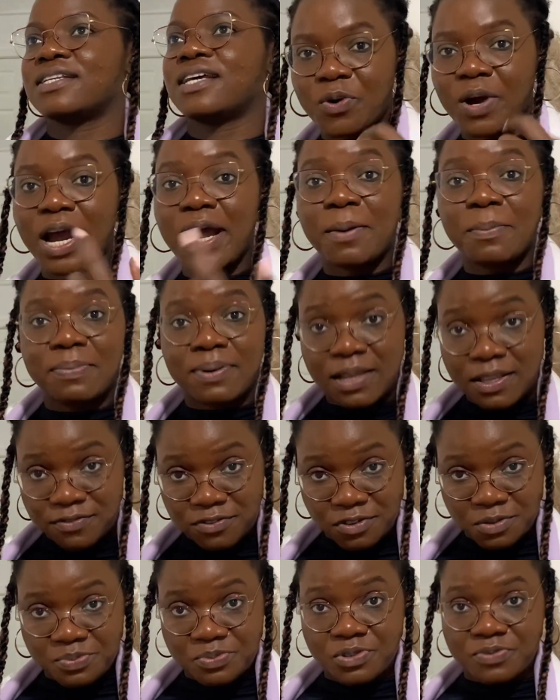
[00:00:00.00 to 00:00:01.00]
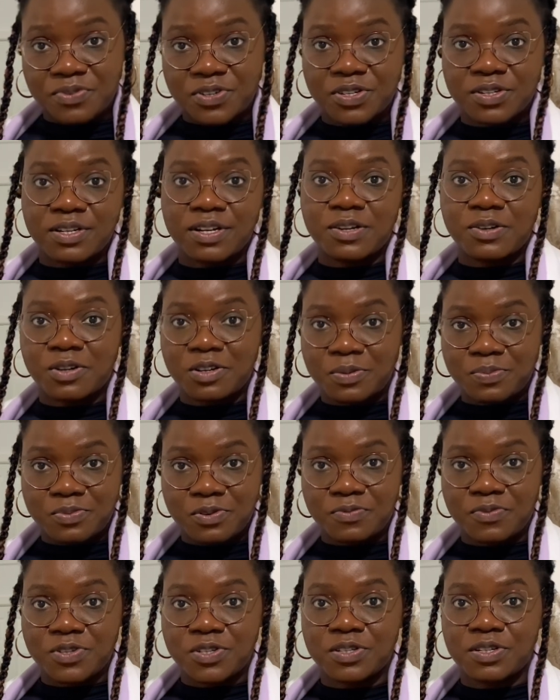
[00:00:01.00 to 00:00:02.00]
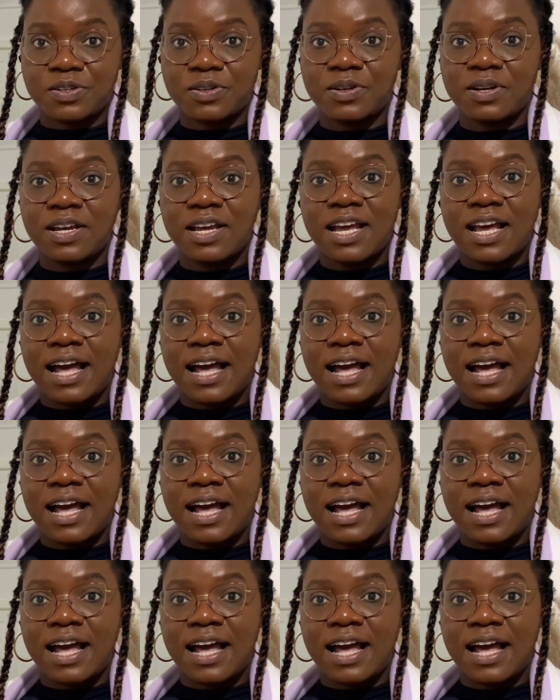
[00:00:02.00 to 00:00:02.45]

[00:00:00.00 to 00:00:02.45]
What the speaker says: Well, I applied for the provisional, got the provisional,